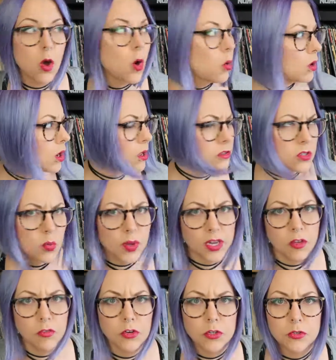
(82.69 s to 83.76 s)
Oh, we're also
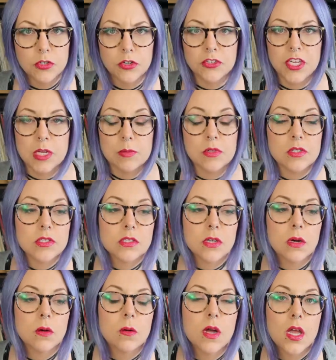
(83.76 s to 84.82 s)
waiting for a new turntable.
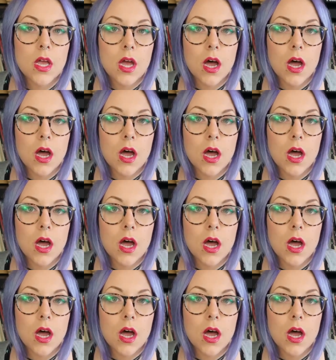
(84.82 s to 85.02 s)
So